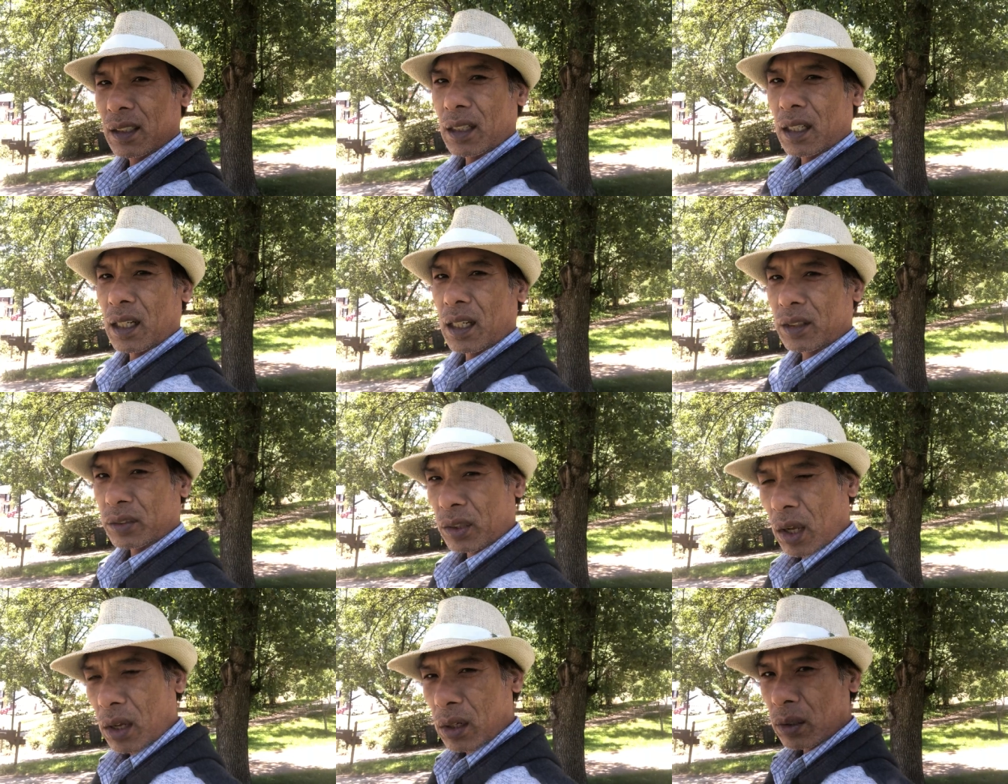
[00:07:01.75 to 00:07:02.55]
Uh,
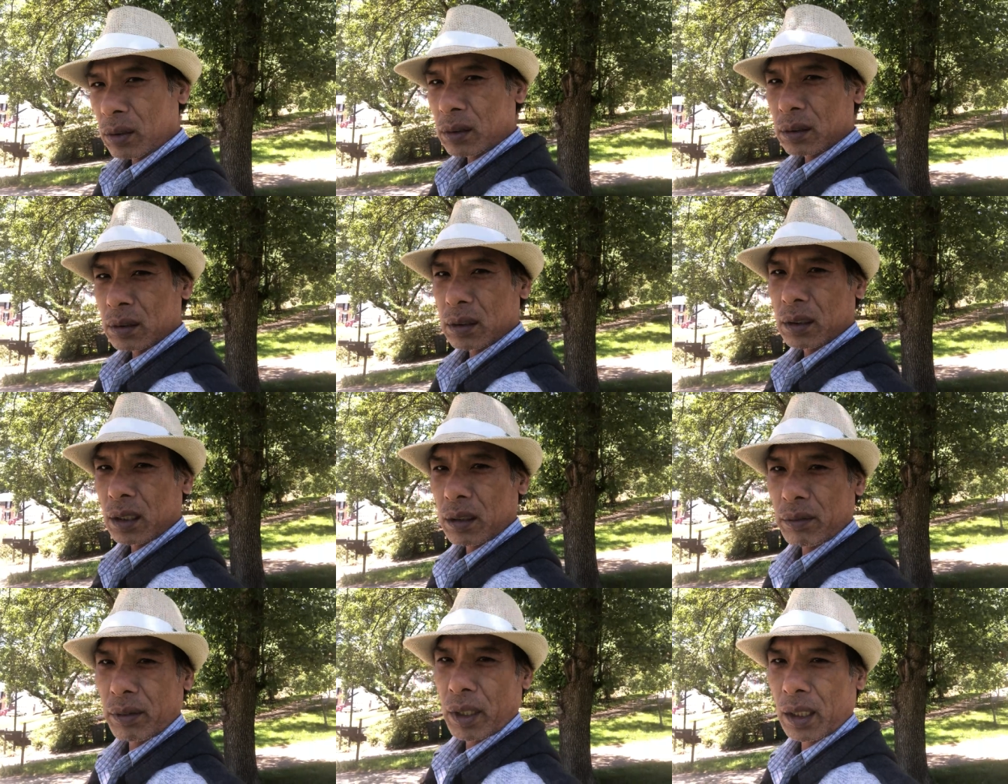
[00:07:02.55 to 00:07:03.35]
so
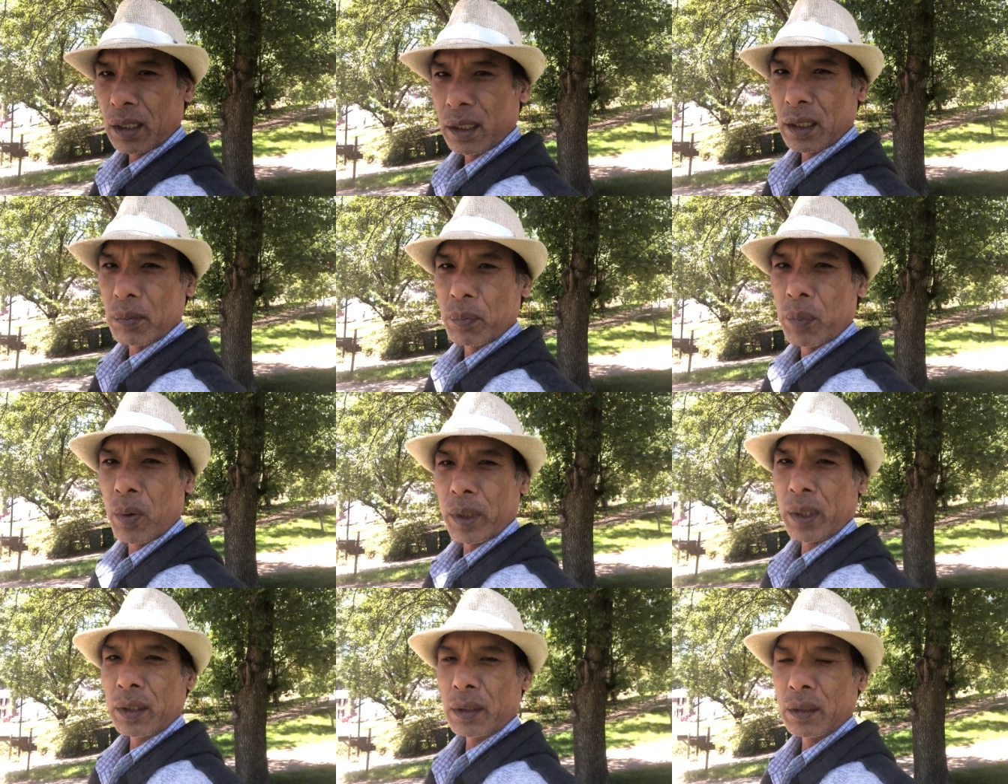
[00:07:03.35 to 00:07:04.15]
it's really
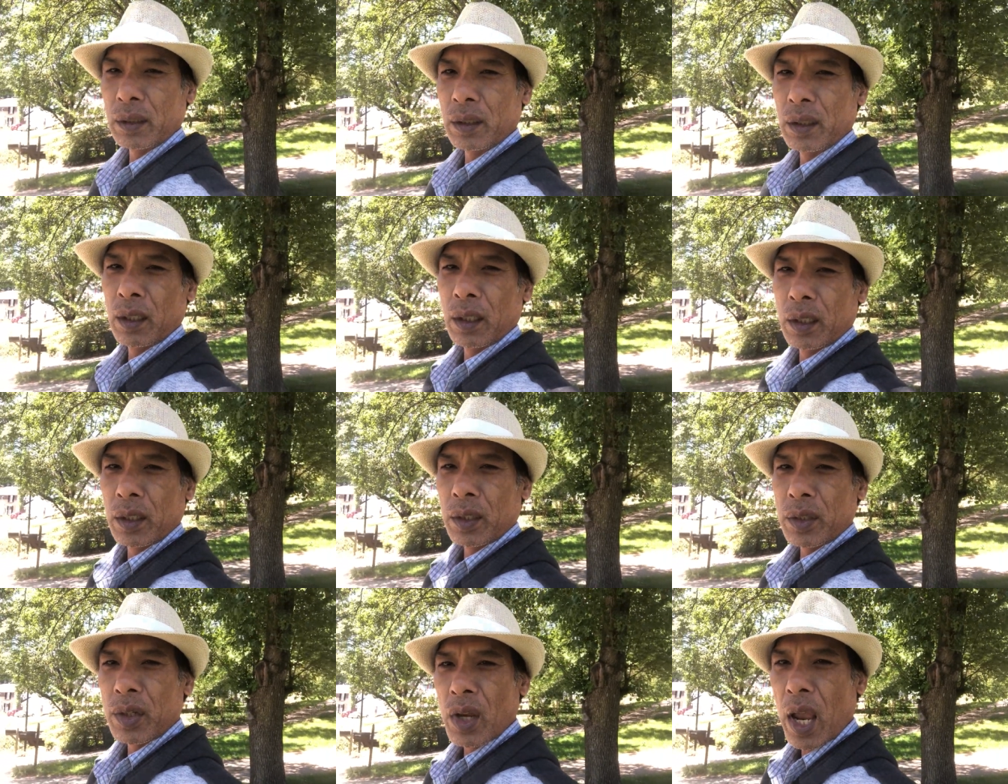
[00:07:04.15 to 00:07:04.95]
important.
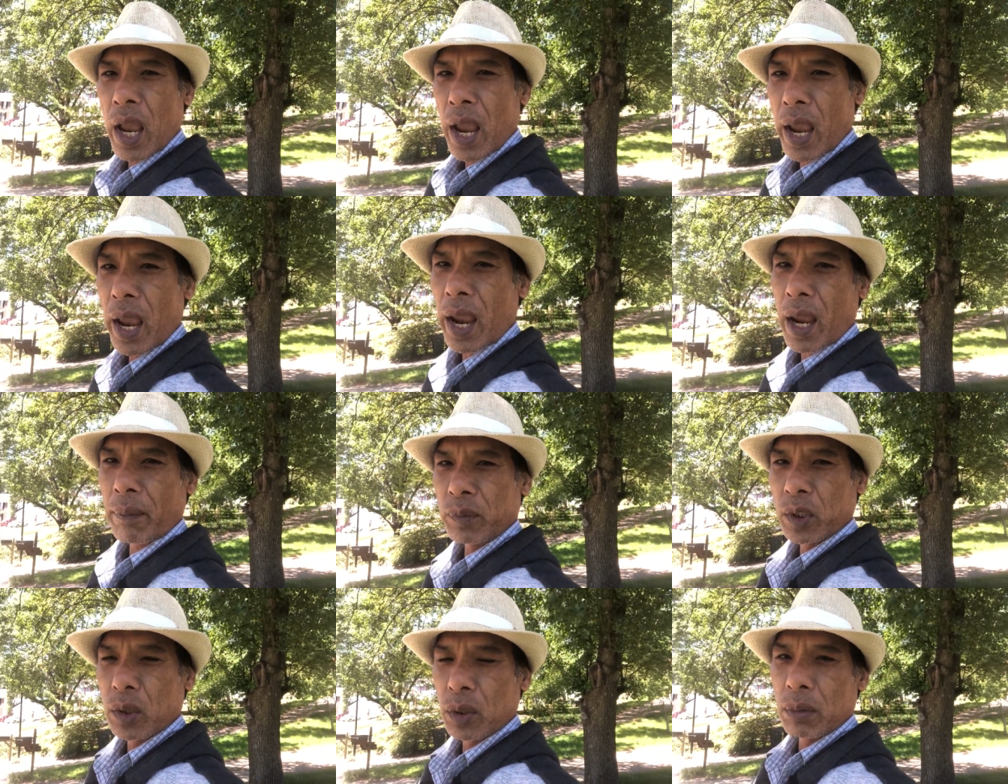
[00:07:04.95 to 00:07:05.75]
You have
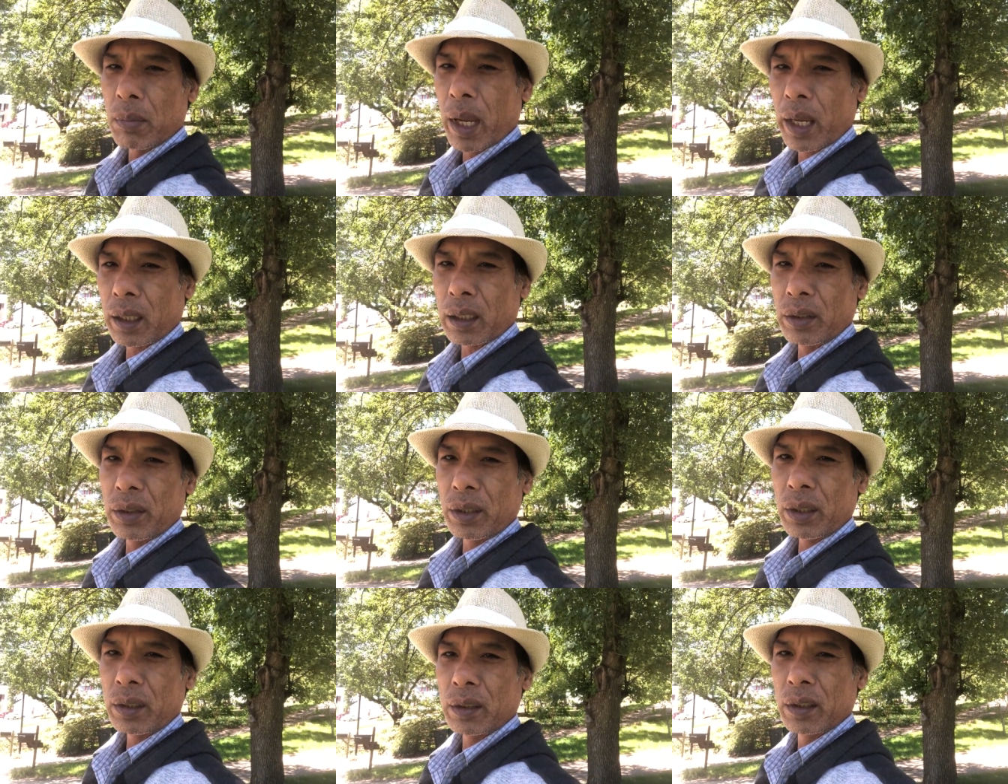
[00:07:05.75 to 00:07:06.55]
to go back
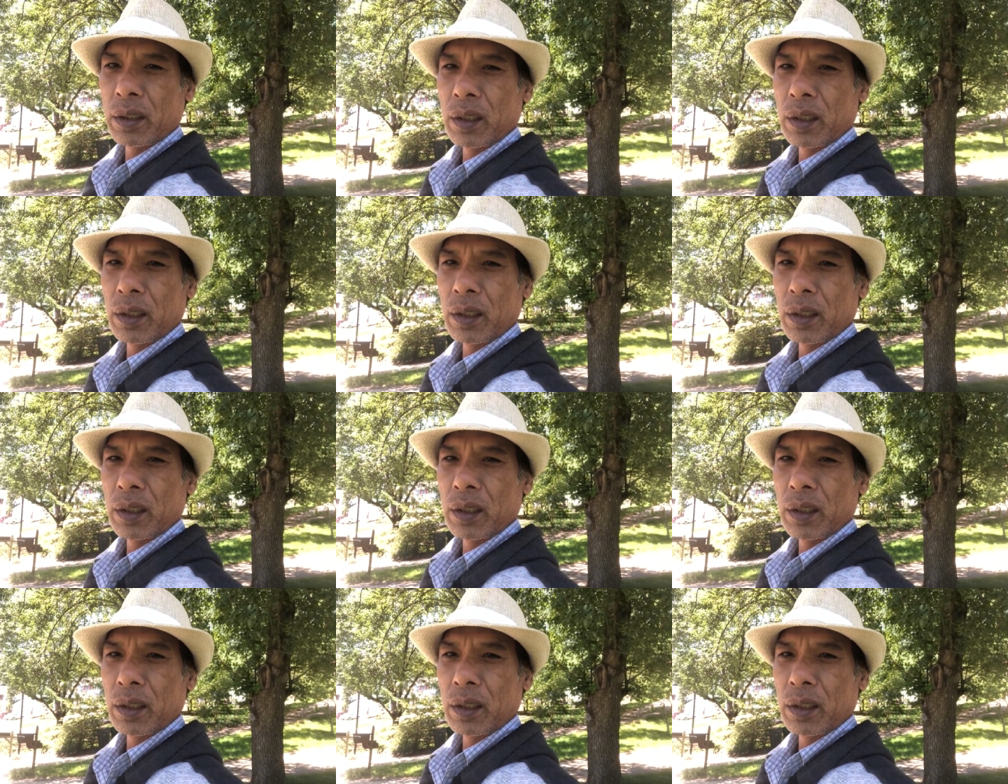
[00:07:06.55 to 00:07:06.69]
here.